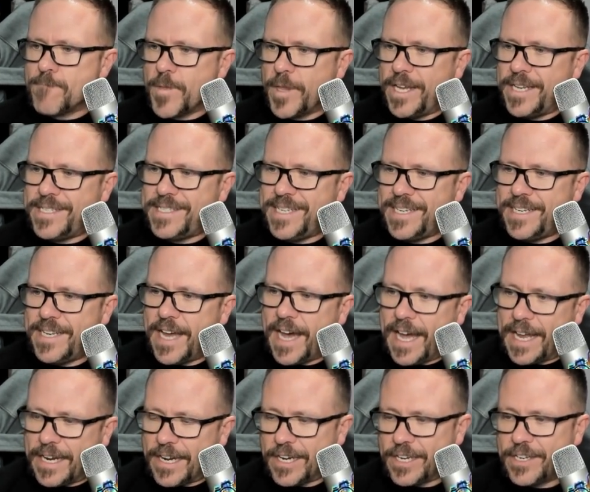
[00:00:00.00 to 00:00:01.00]
It did
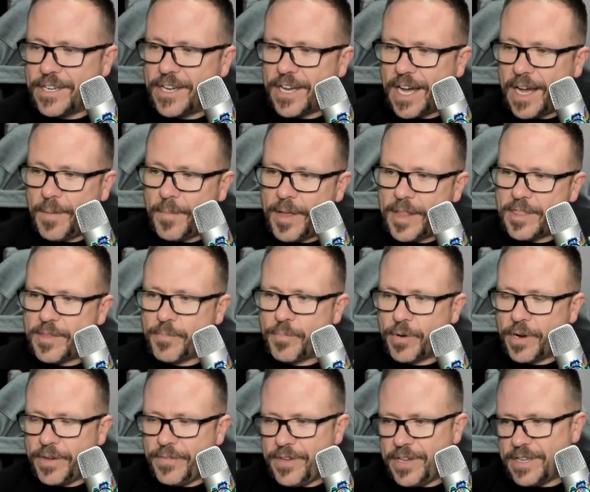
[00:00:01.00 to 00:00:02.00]
not uncomment the
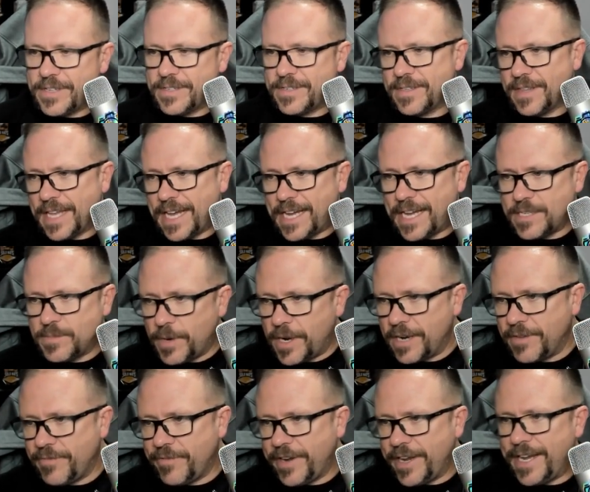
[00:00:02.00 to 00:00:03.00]
previous last
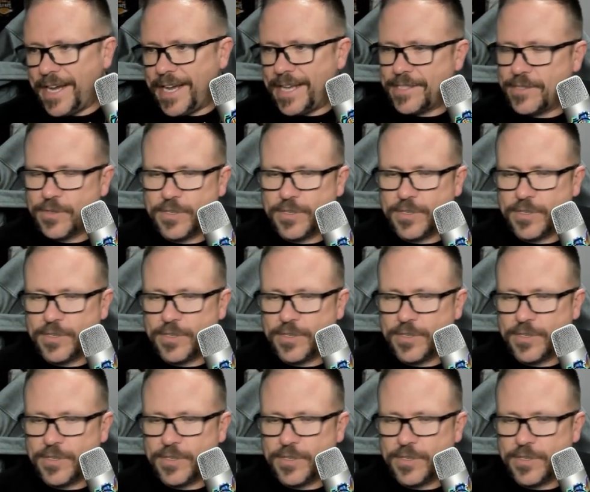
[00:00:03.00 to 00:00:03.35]
modified at,